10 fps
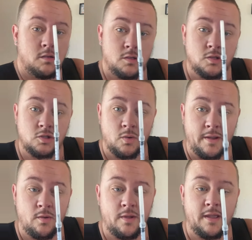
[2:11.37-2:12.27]
So I
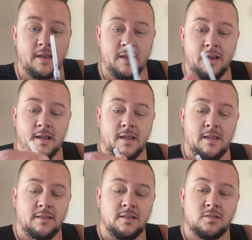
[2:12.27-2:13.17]
go ahead and I
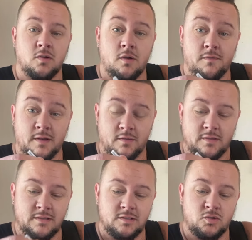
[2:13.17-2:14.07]
get this off. Now
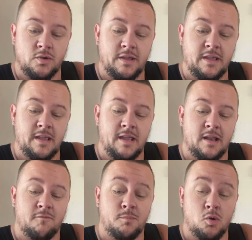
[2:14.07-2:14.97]
this is tricky and
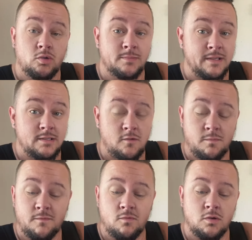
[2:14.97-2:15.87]
I've poked myself
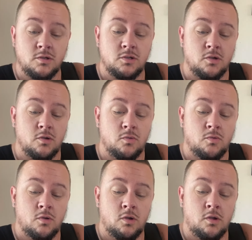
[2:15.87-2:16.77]
before, so
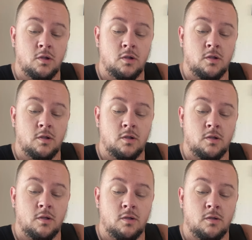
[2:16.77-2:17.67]

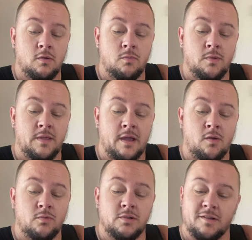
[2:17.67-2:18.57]

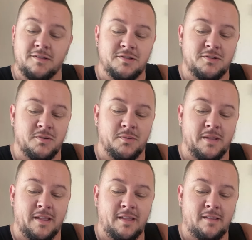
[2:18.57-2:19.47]
without
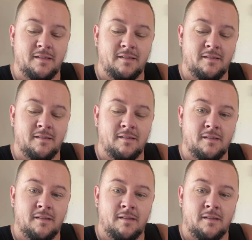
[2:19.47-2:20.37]
unscrewing it,
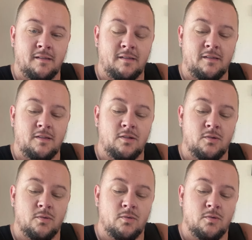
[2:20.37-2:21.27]

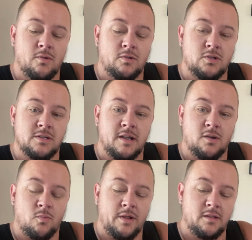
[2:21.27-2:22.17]
you just kind
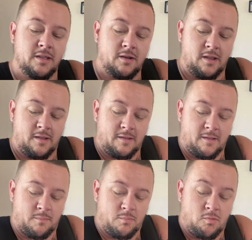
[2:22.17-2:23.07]
of wiggle it
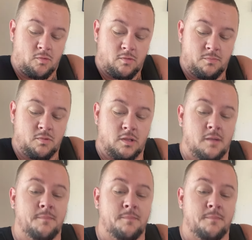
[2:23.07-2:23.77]
and pull up.